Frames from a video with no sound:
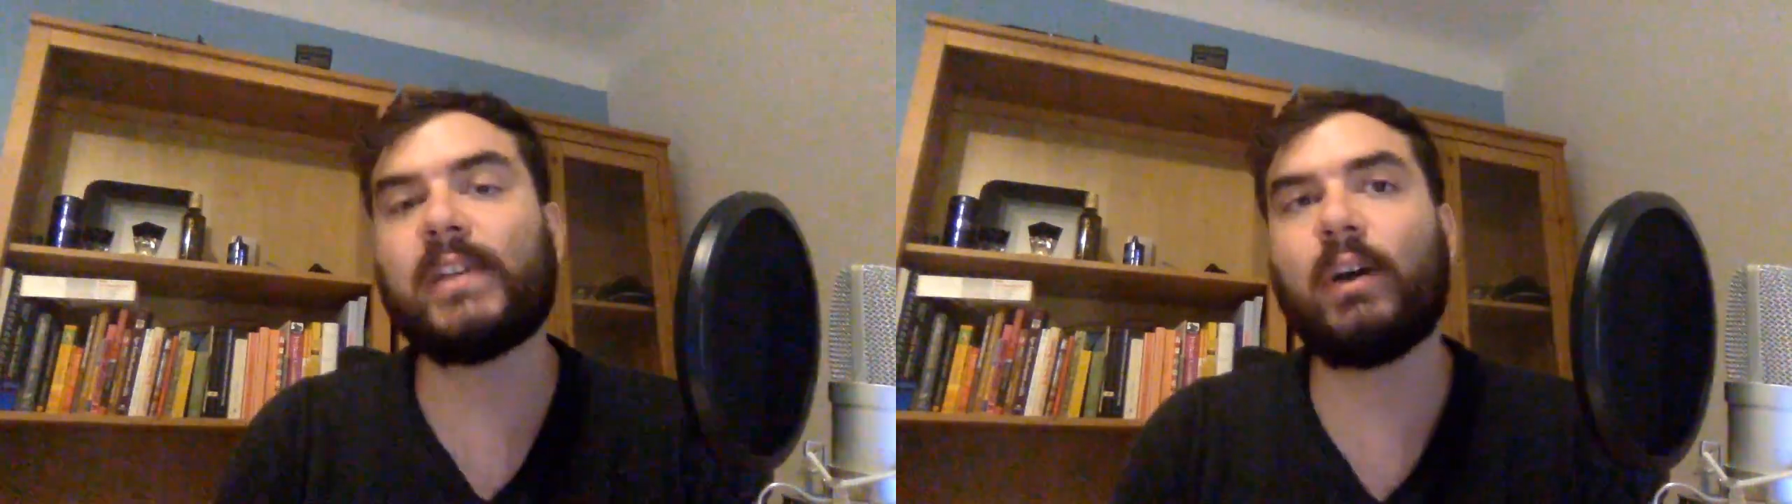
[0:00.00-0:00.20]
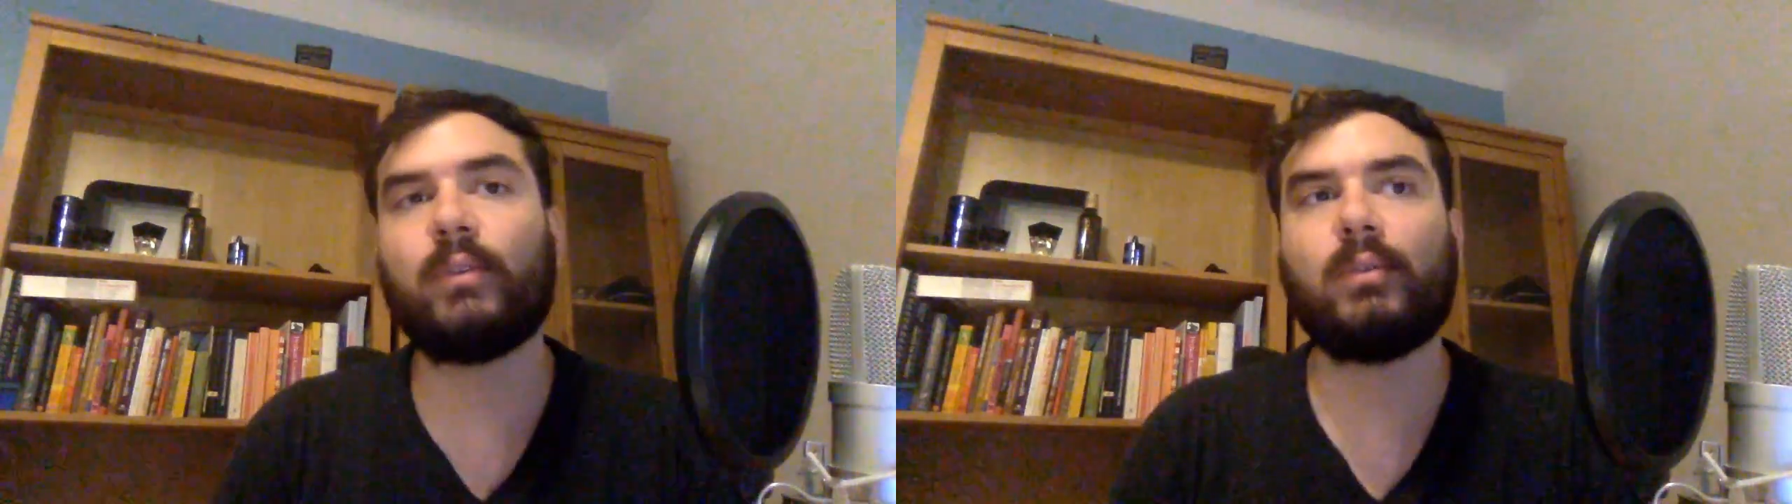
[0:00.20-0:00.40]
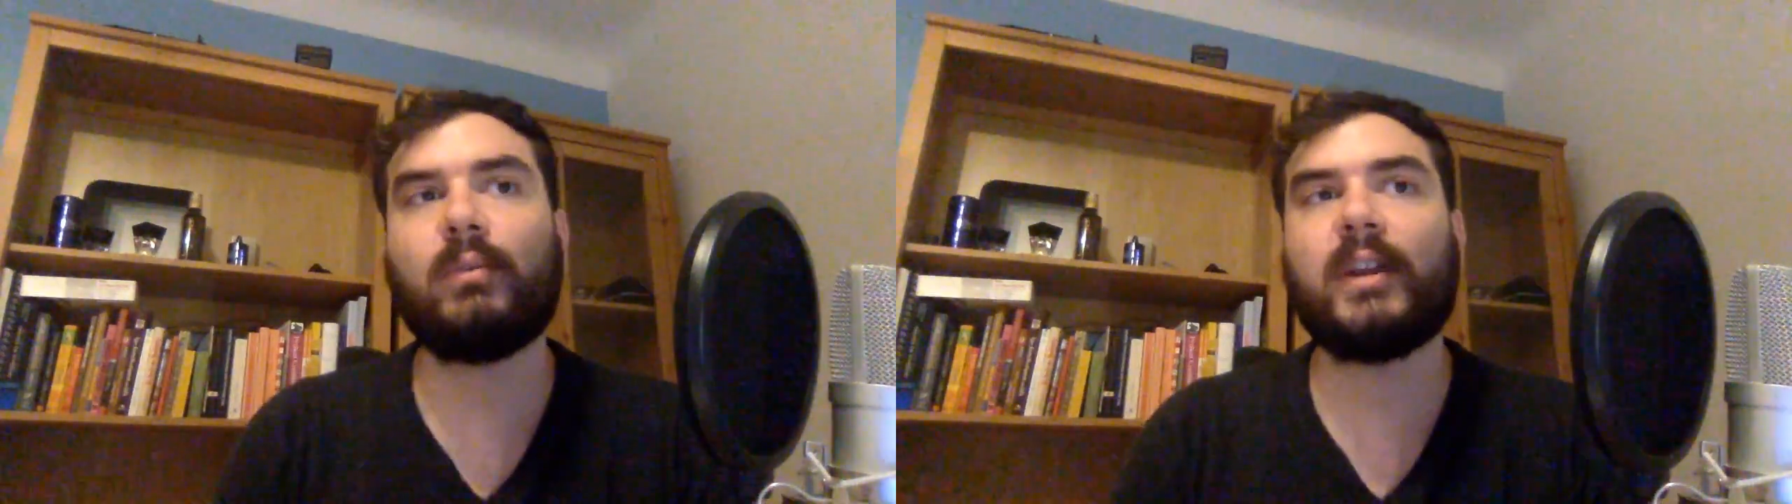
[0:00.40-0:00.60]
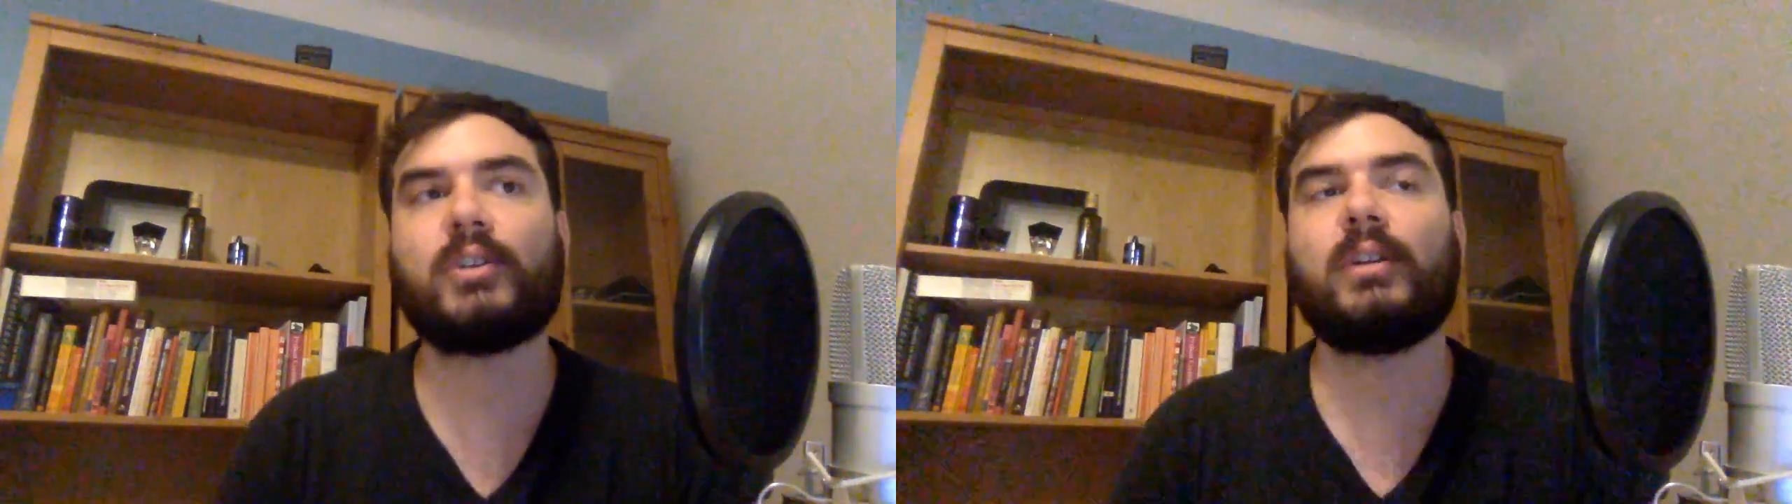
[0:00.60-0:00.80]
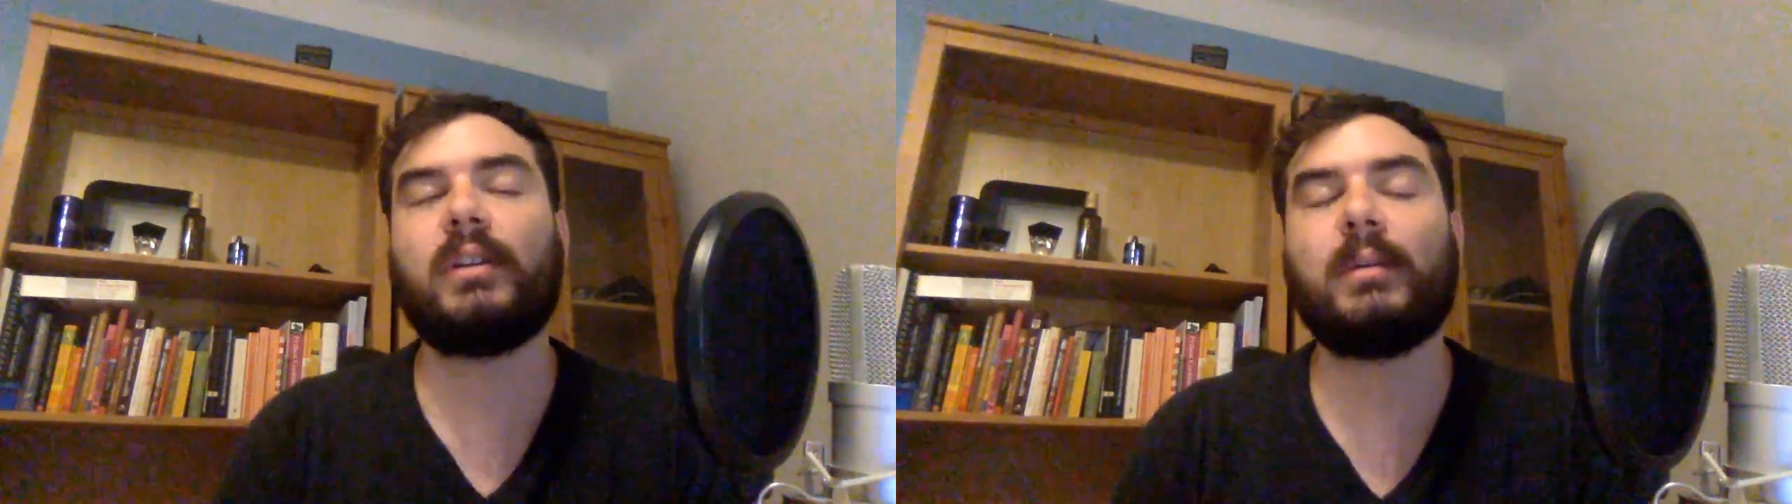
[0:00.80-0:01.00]
how to
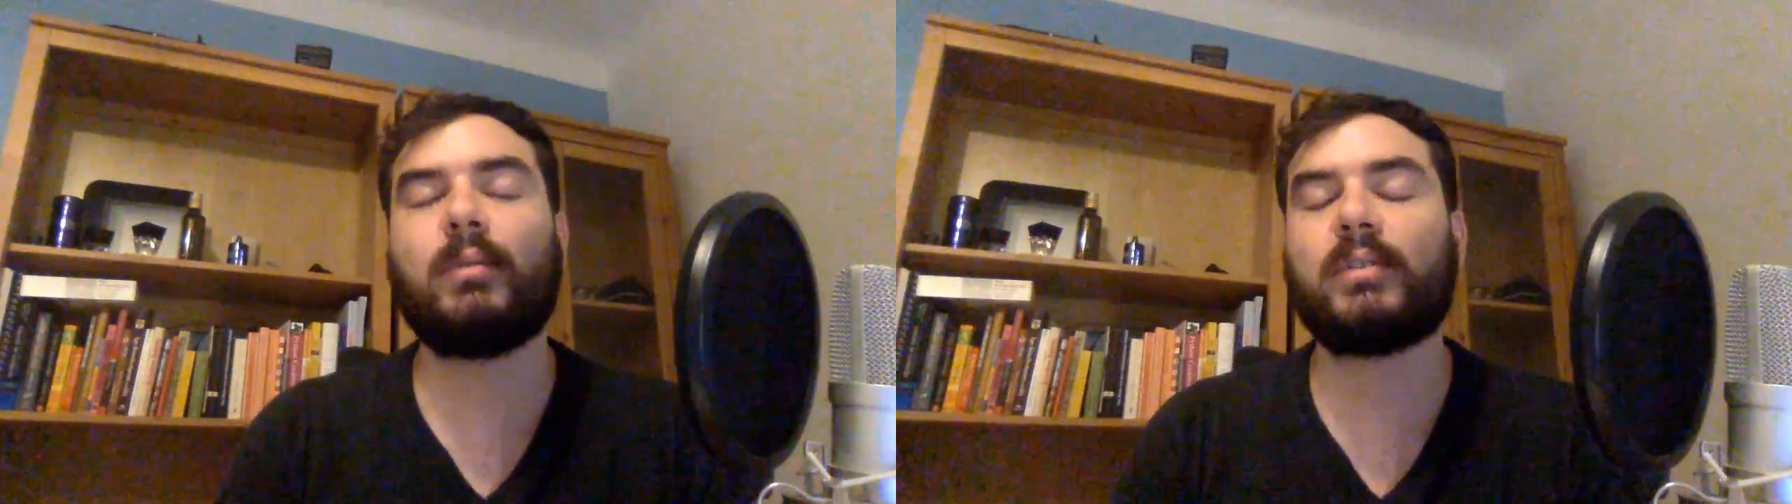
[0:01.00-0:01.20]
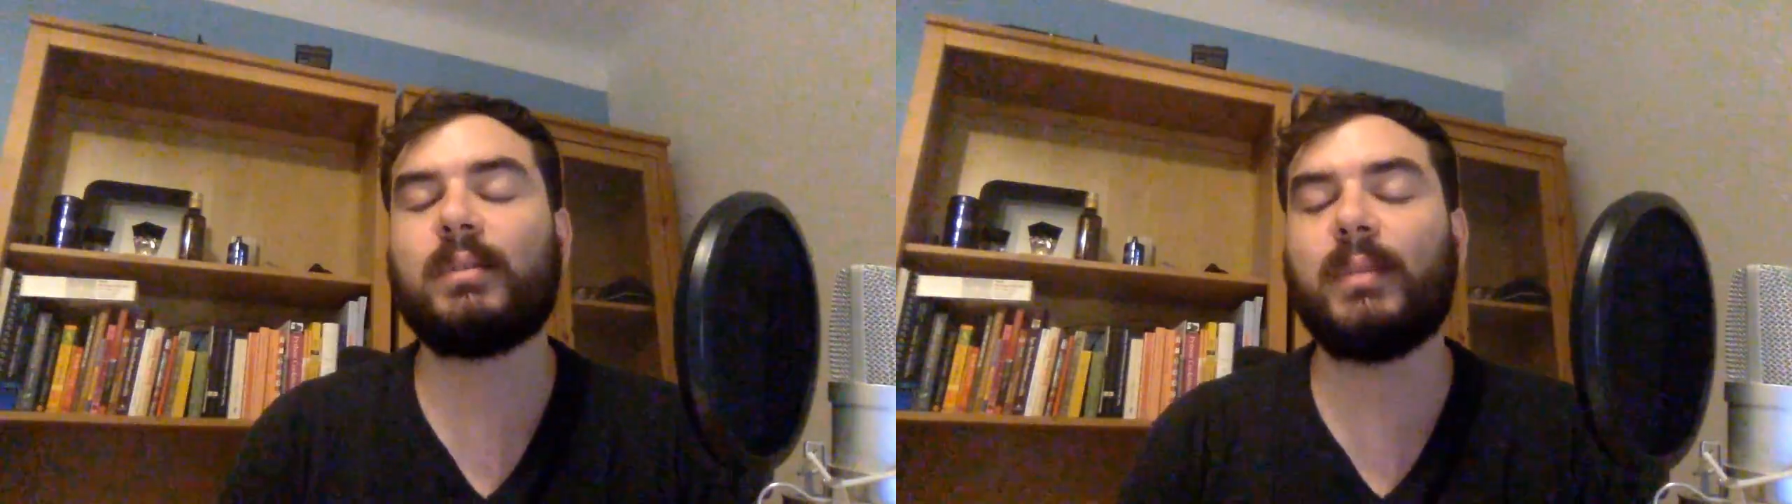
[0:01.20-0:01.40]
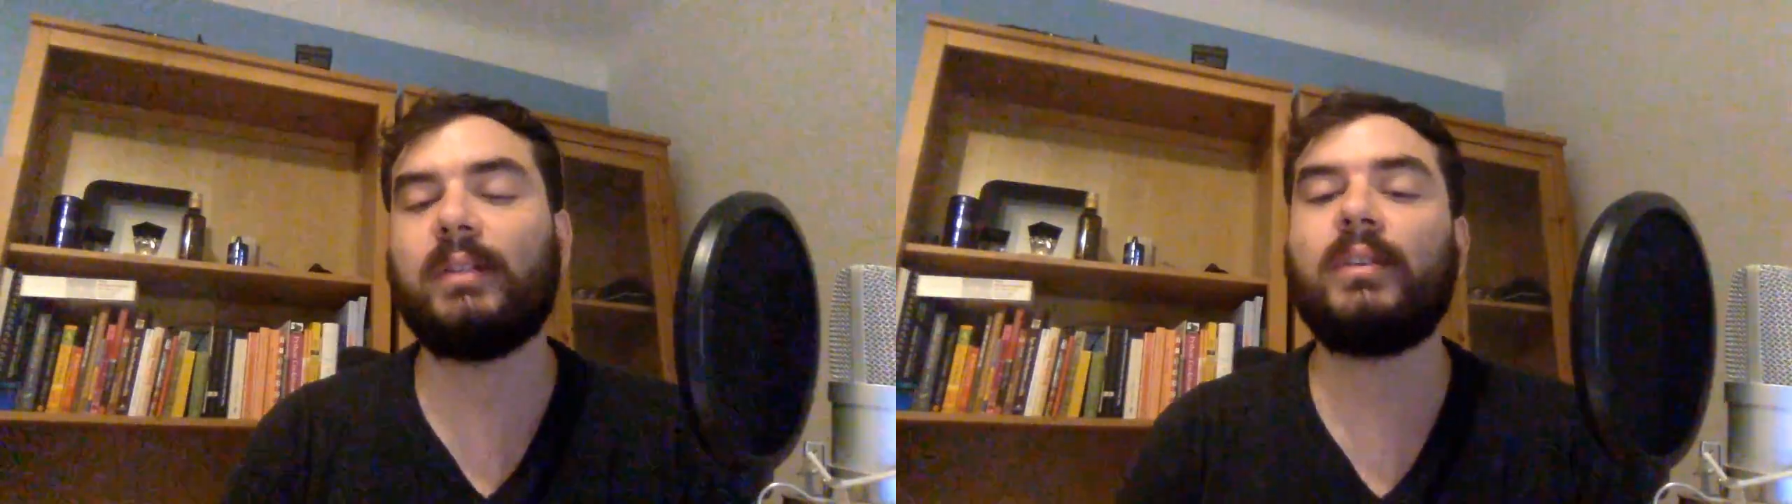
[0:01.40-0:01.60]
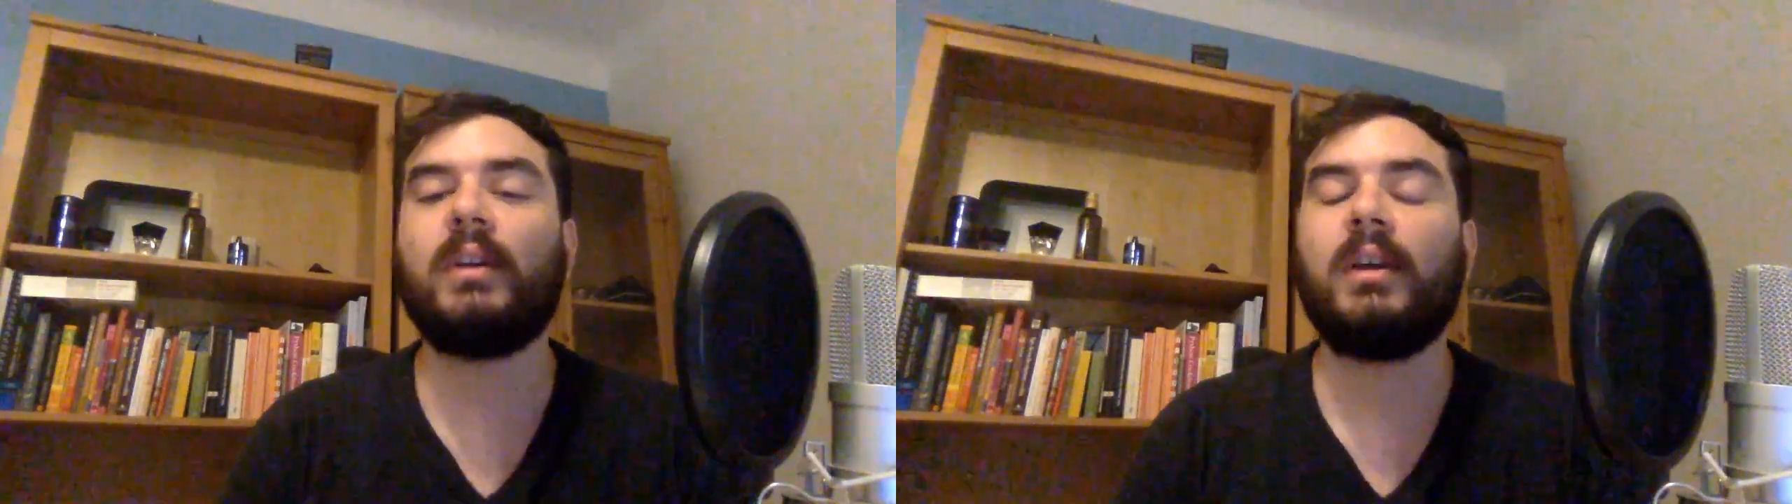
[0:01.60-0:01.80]
rationally approximate